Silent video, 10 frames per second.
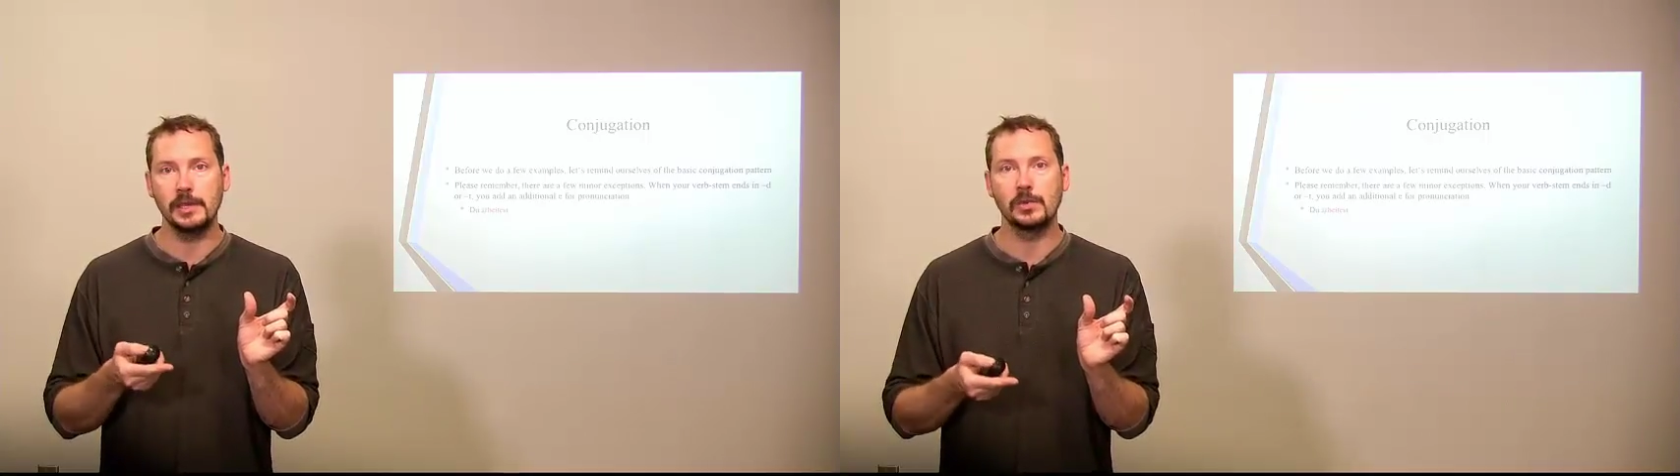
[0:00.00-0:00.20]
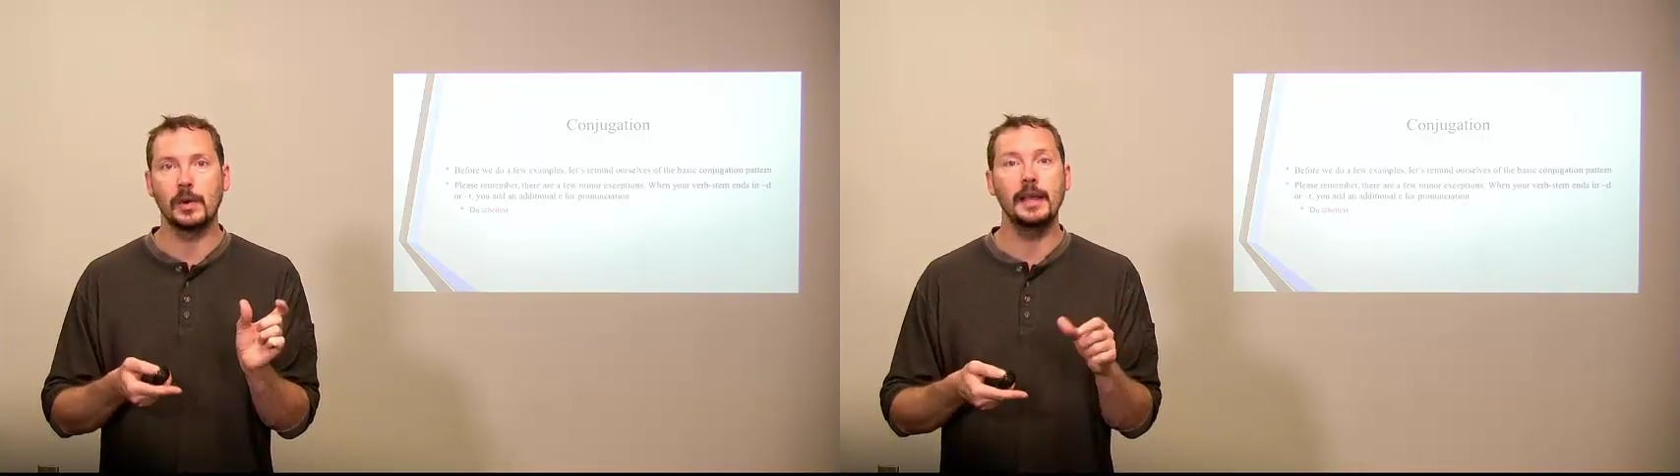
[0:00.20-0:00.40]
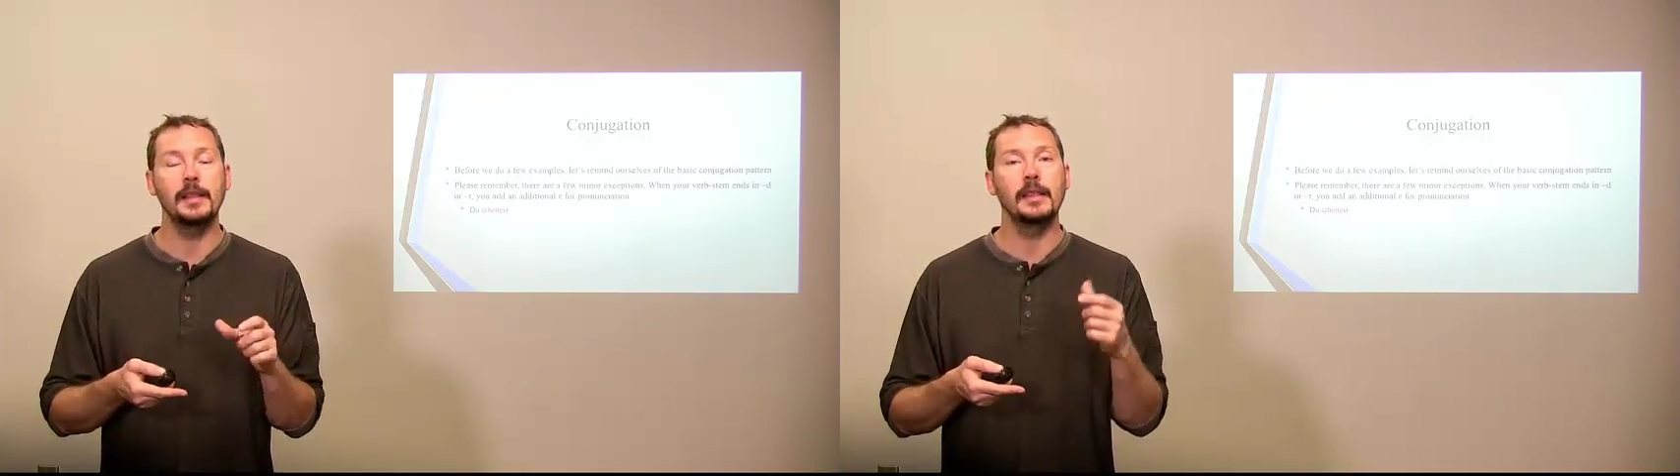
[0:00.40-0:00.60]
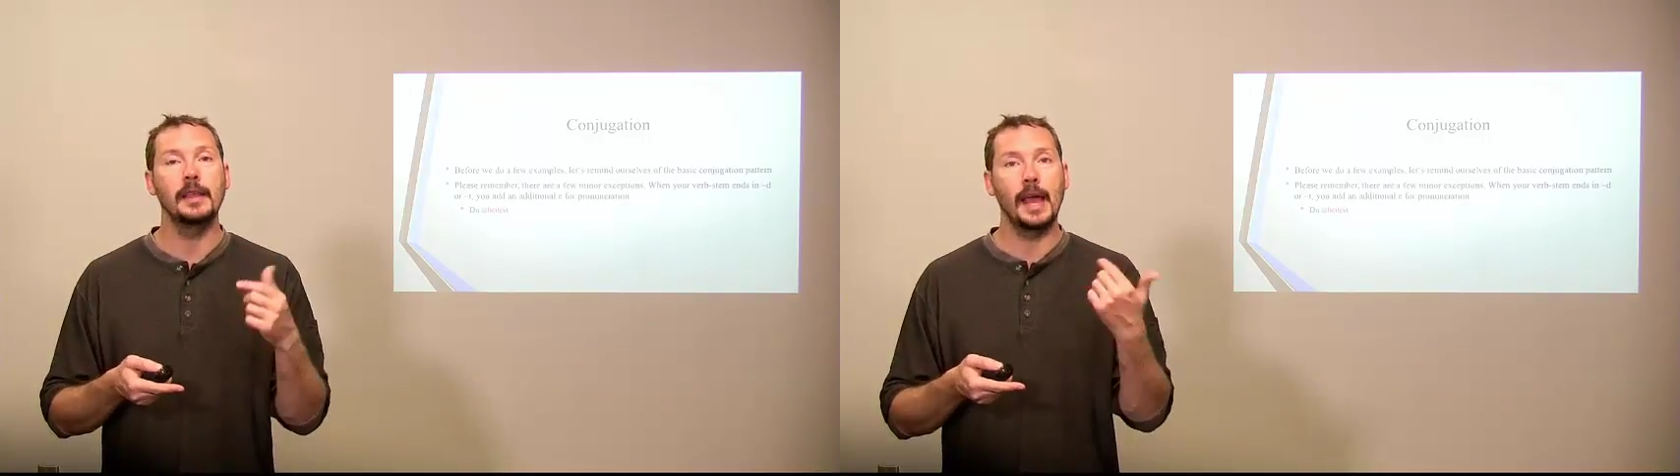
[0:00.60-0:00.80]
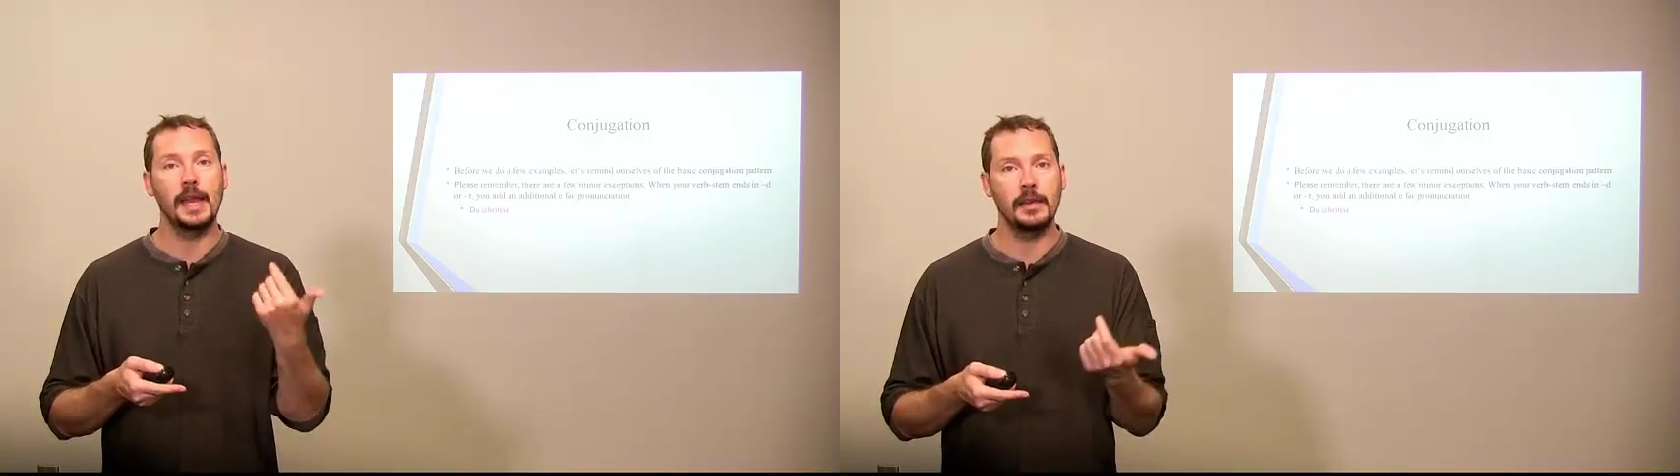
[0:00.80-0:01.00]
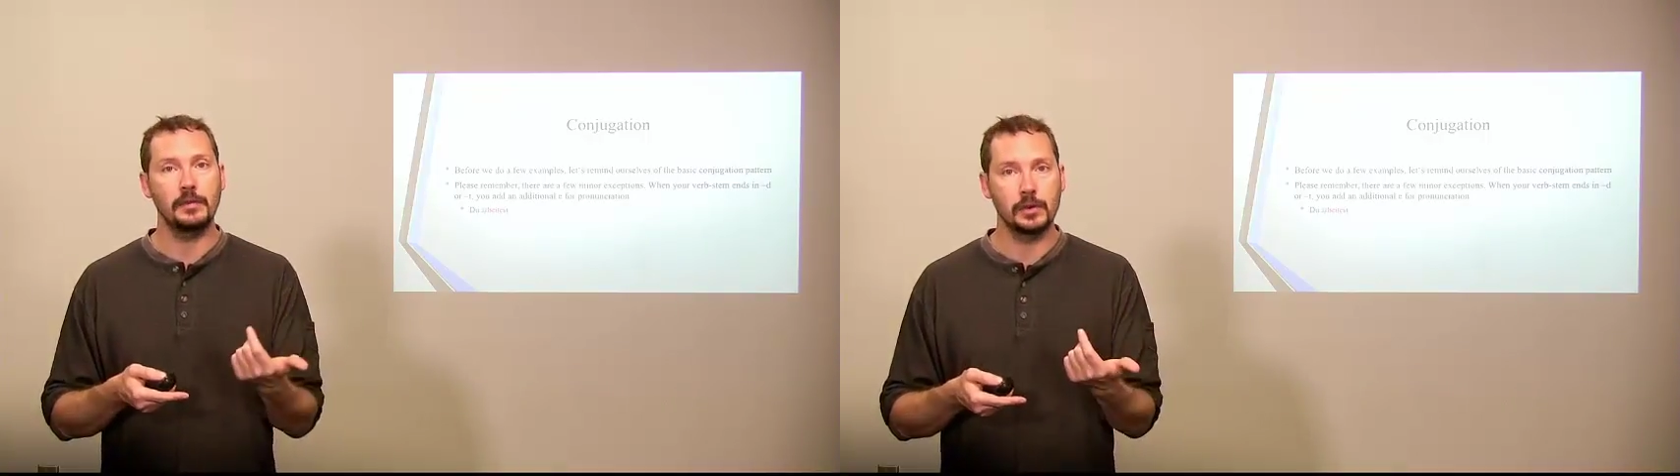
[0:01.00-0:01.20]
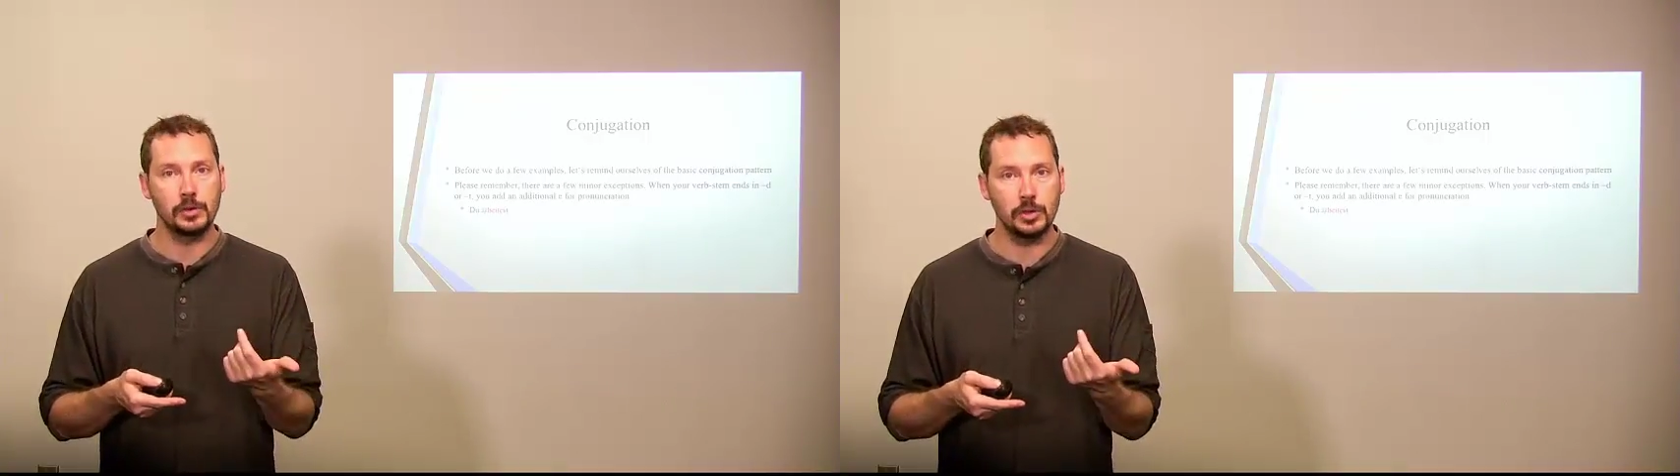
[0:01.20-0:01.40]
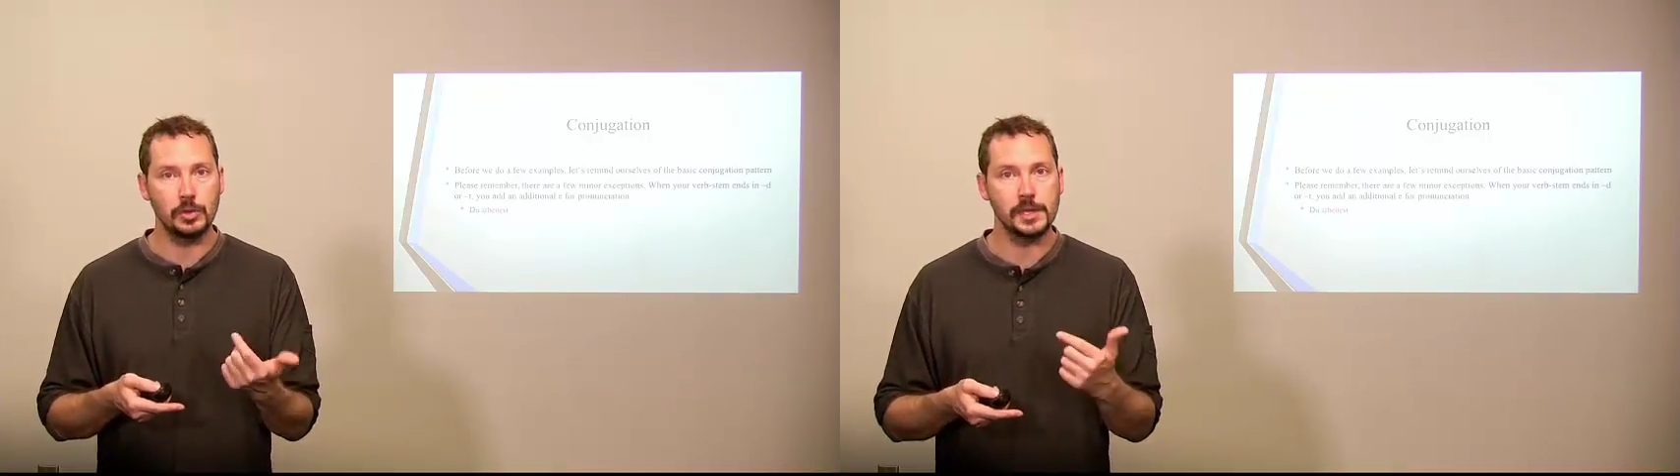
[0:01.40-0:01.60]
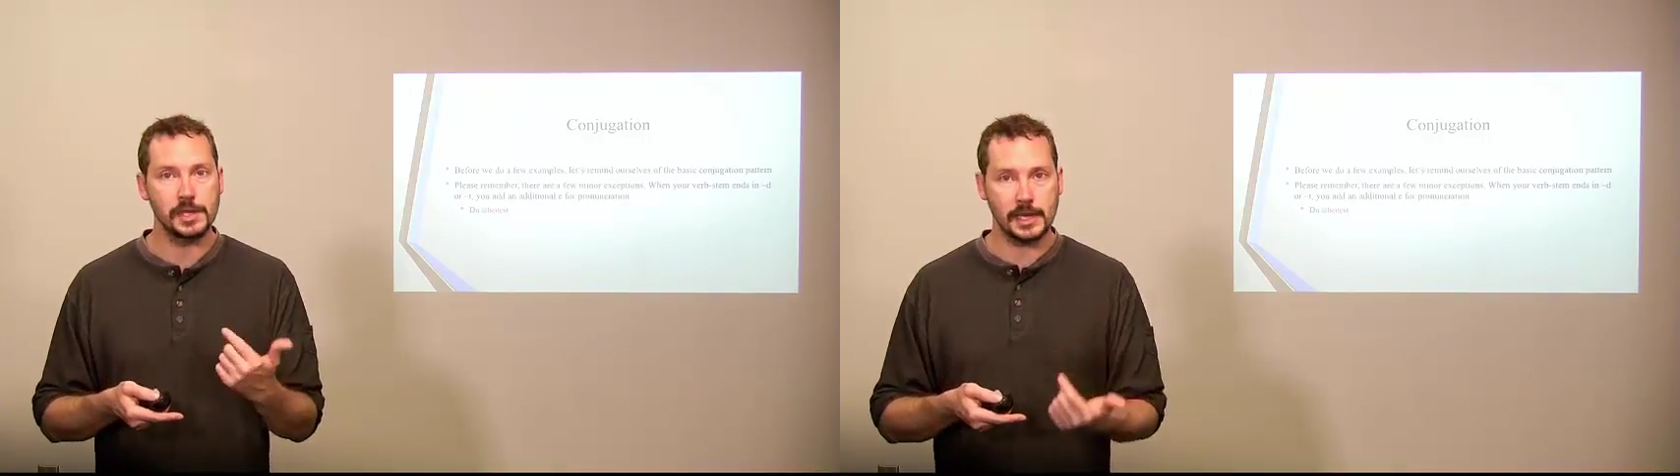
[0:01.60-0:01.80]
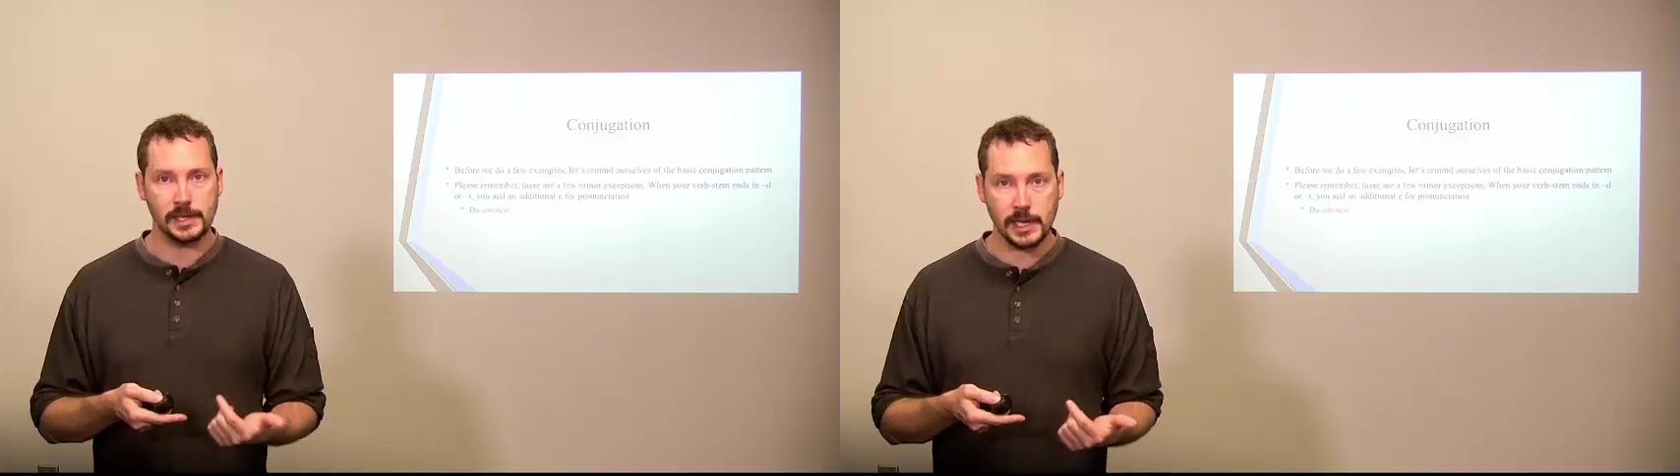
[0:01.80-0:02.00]
right, the ending for du is
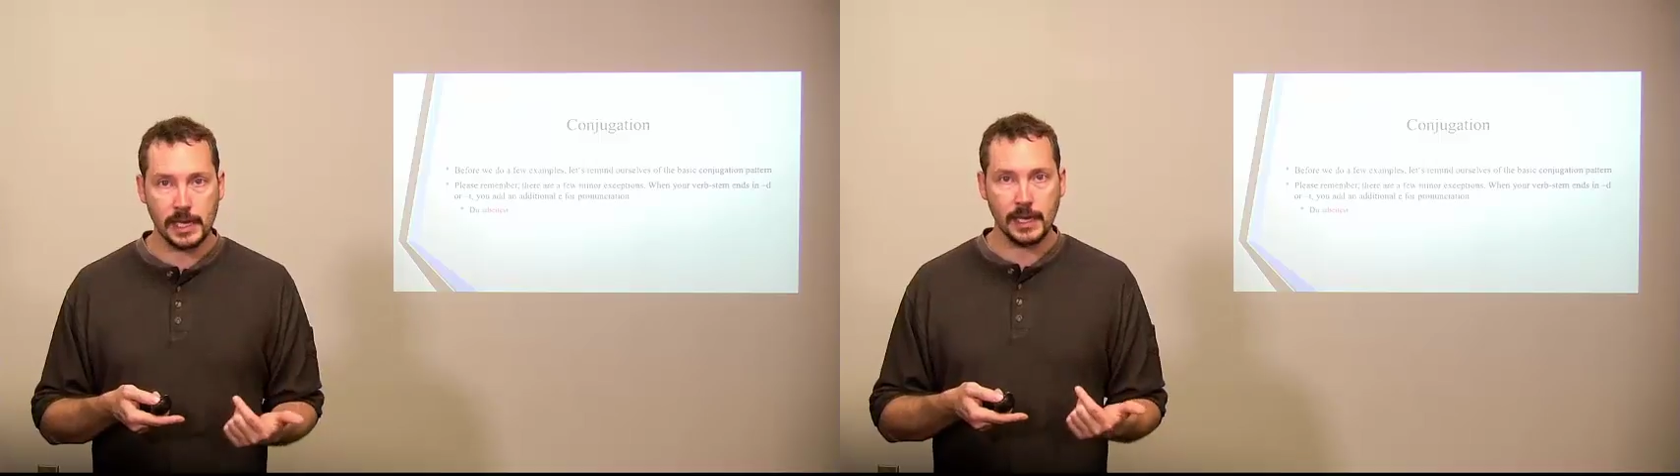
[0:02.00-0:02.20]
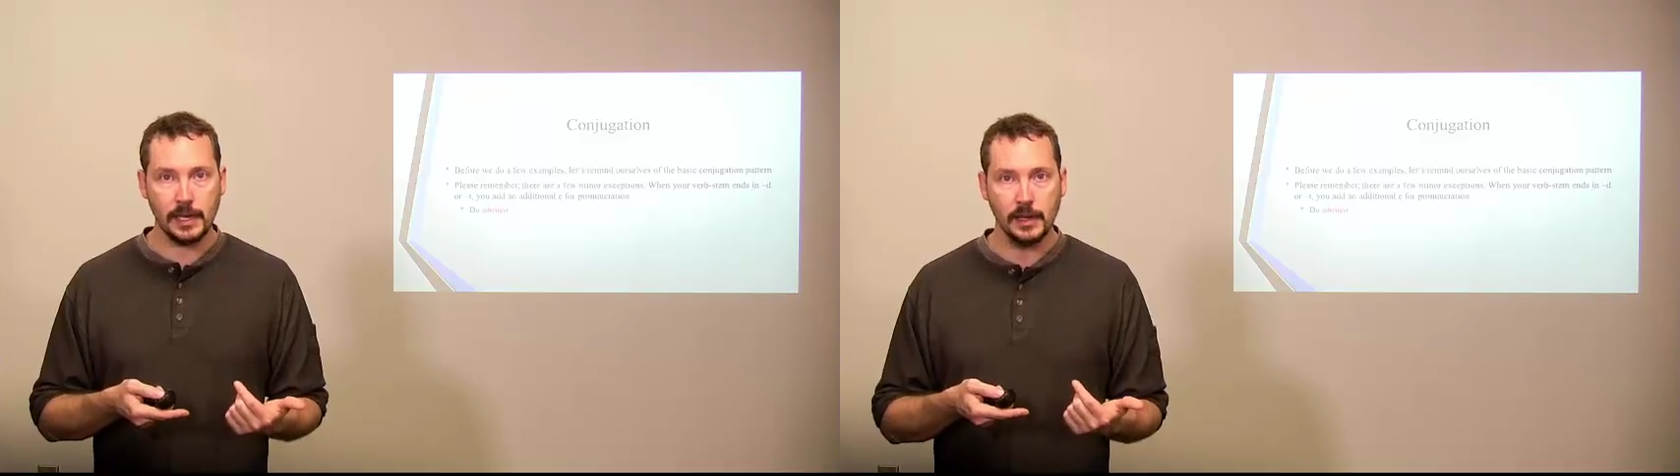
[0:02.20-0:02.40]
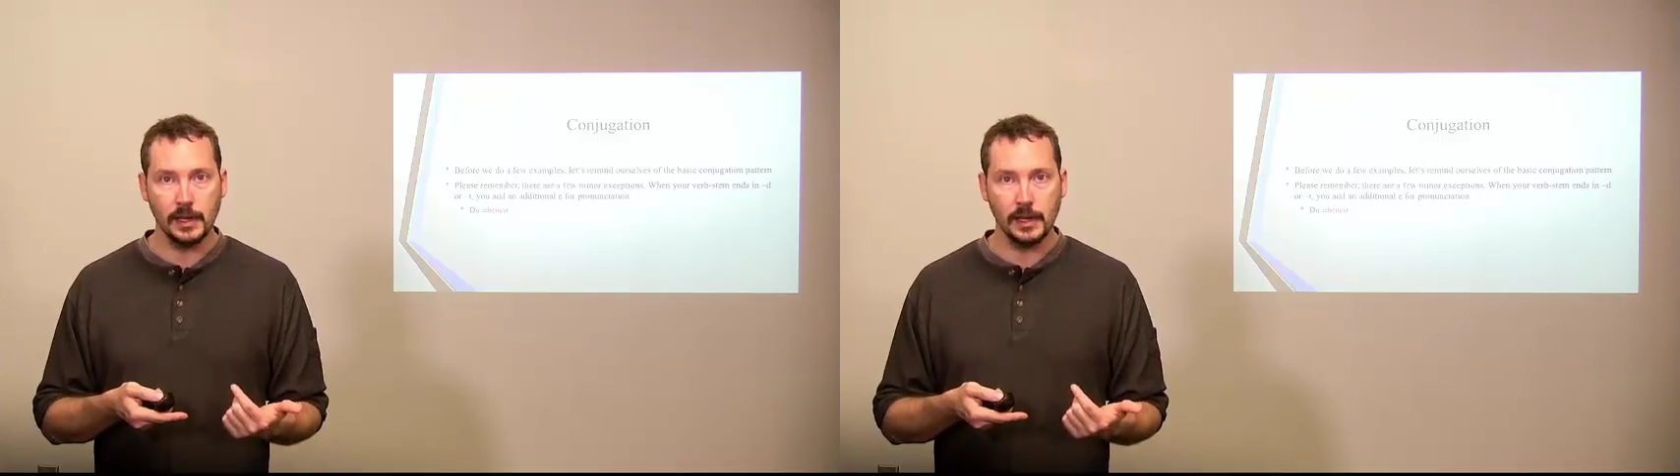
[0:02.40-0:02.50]
st,